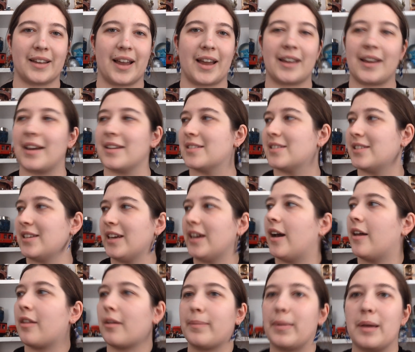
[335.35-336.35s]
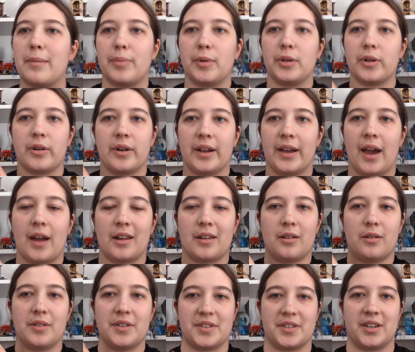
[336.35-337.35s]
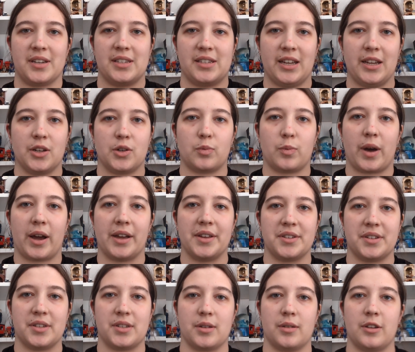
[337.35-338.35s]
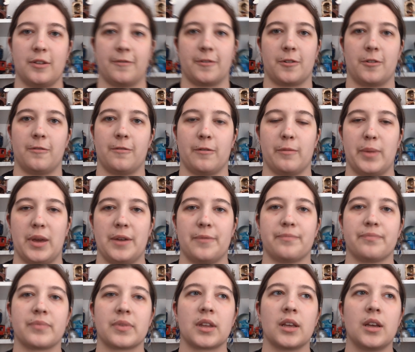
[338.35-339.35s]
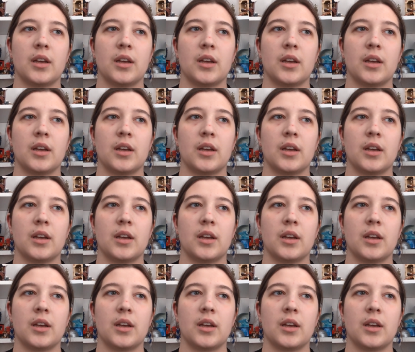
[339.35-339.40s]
Like I see other people learning how to do this in a cinch. Why is this so difficult for me?